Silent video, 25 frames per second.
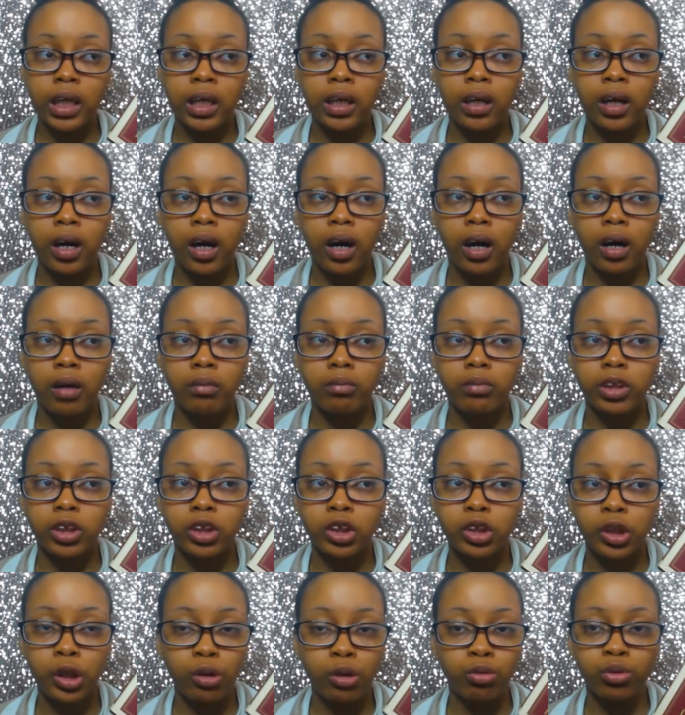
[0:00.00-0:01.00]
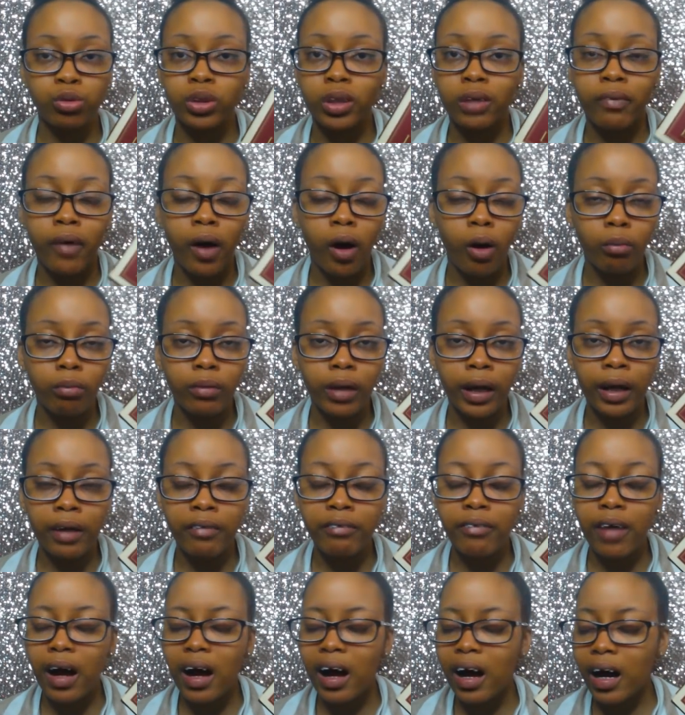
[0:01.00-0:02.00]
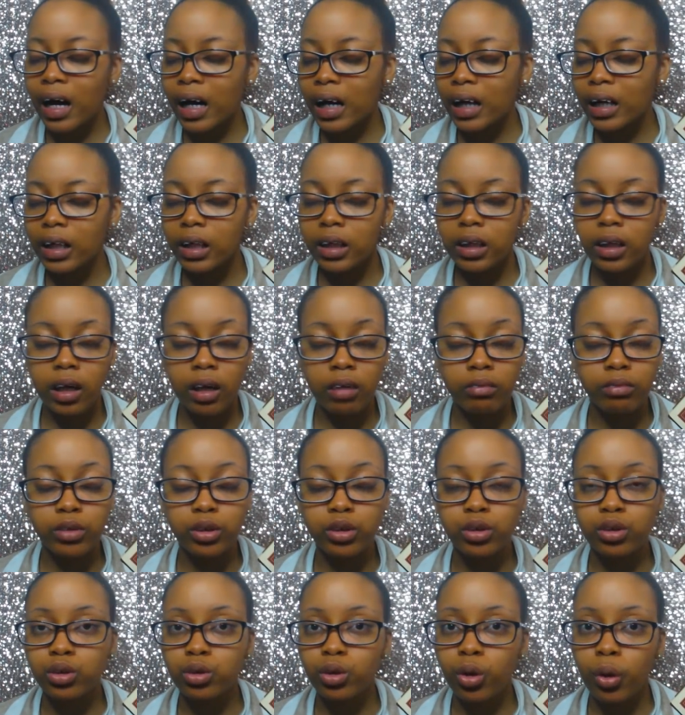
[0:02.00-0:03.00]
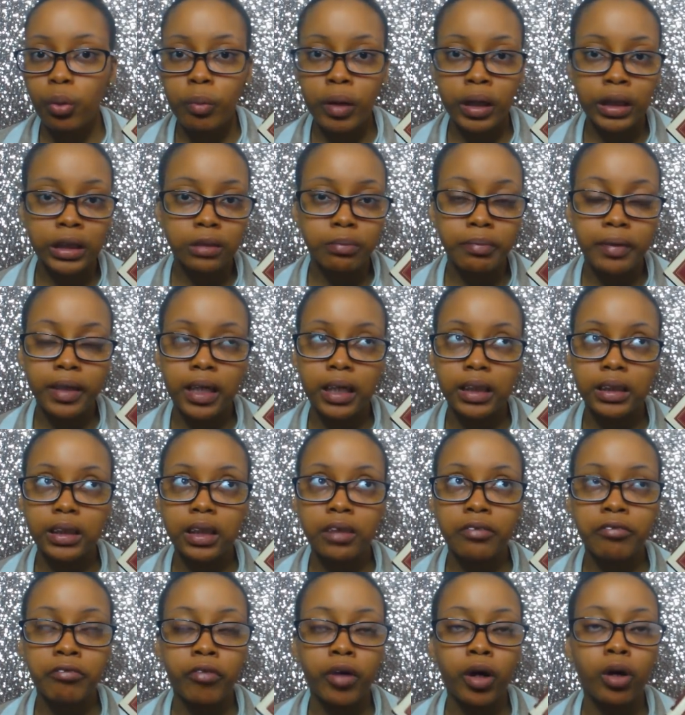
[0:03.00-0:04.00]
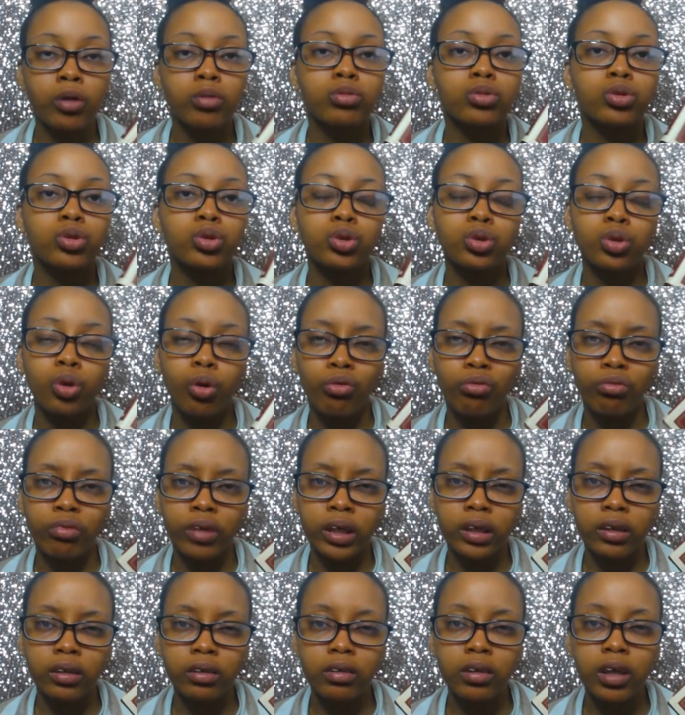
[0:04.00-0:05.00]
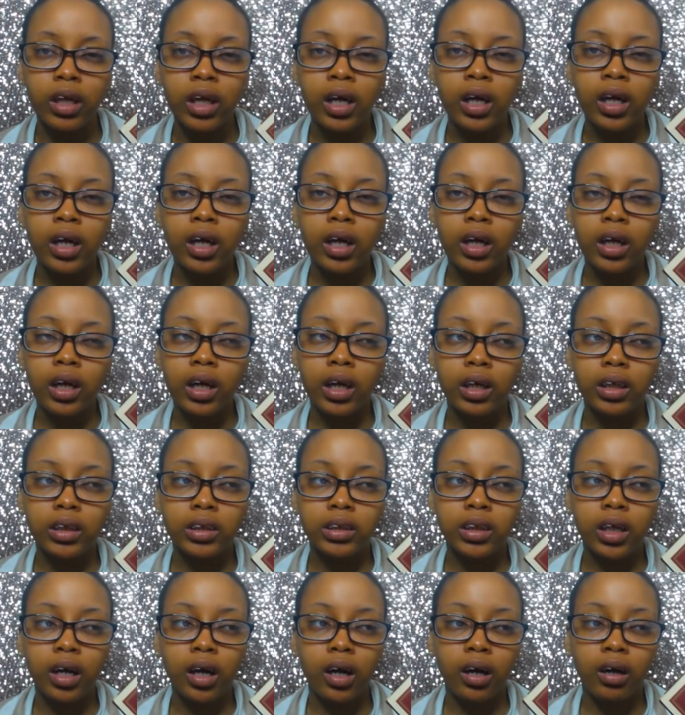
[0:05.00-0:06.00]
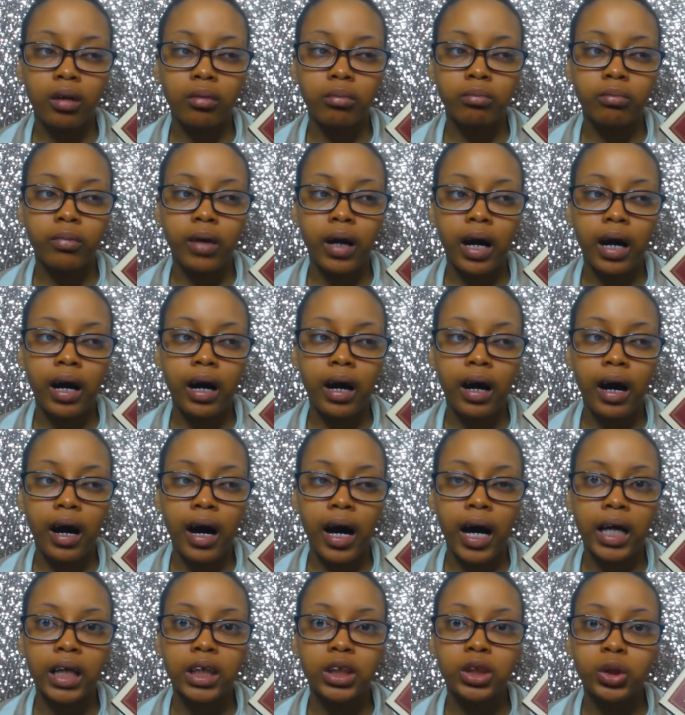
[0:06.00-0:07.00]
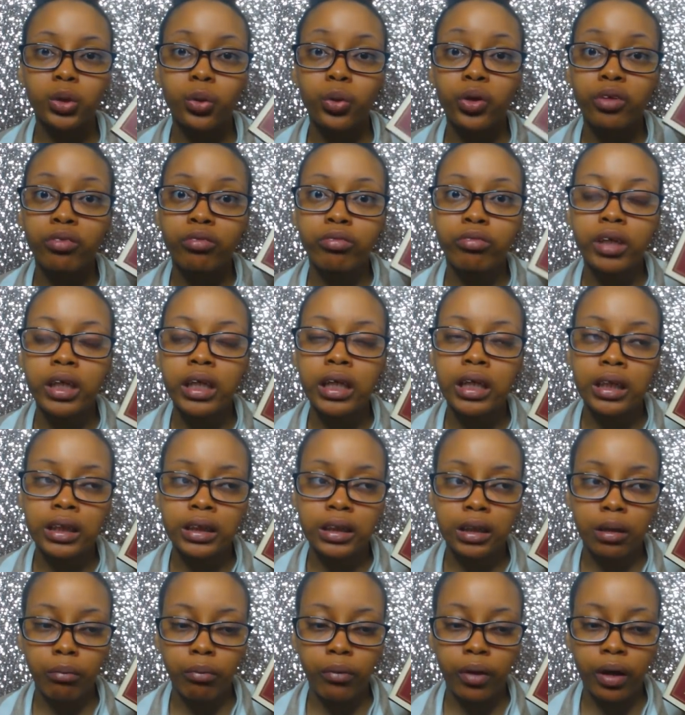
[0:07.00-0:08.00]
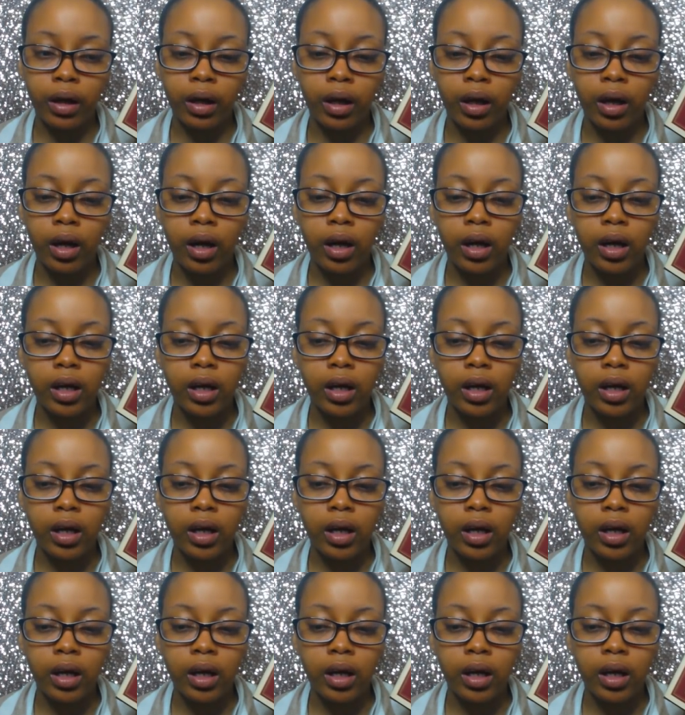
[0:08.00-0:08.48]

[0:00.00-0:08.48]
and um, the struggles of home life, I loved so much because it felt so real, and um, I enjoyed reading something